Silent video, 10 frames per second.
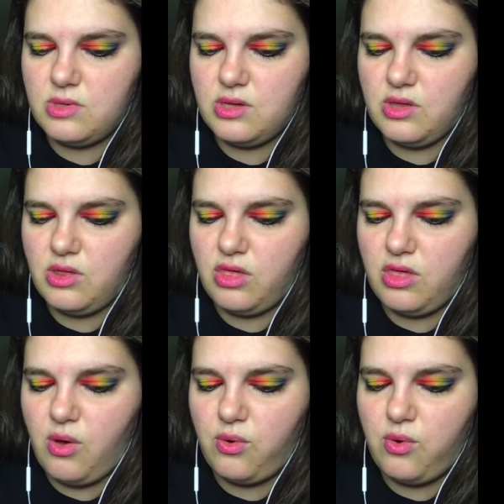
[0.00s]
She's
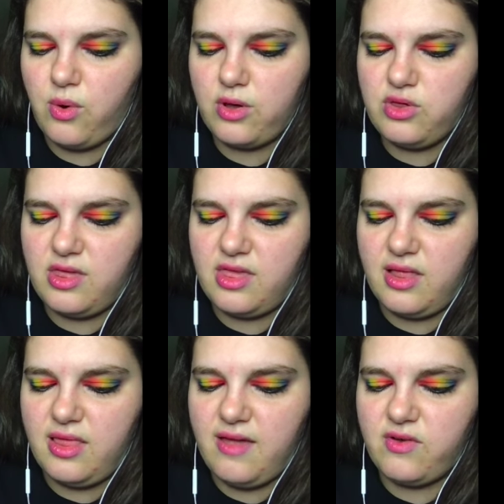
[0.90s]
so gorgeous. I
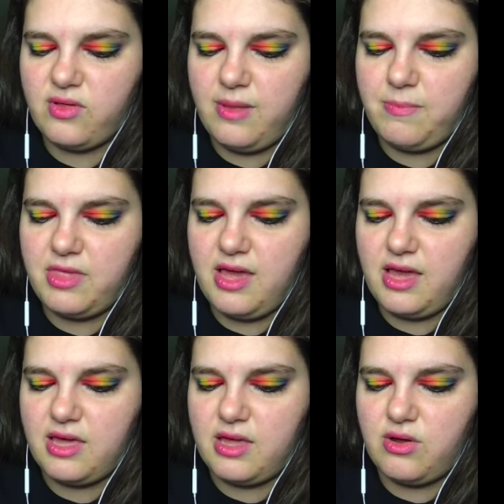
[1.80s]
love her
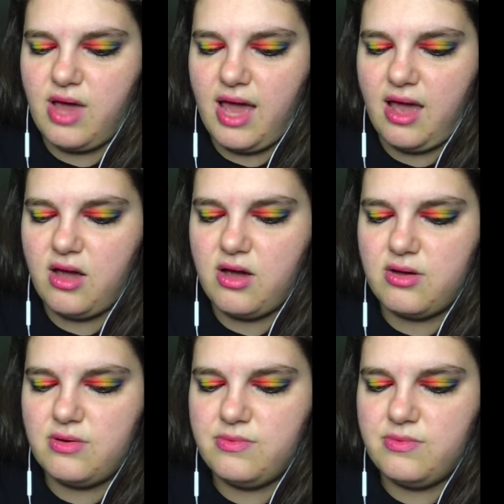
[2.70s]
lipstick and her hair.